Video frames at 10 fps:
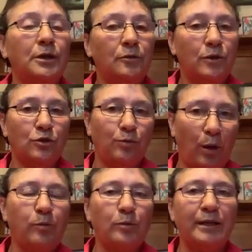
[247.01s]
which will
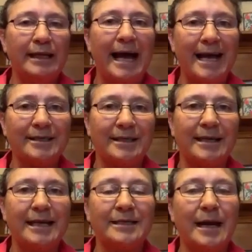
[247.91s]
probably last the
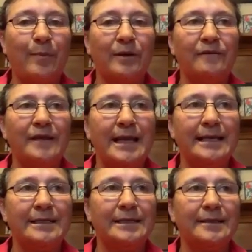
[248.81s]
next couple of
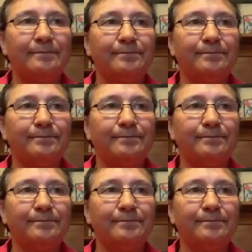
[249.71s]
years.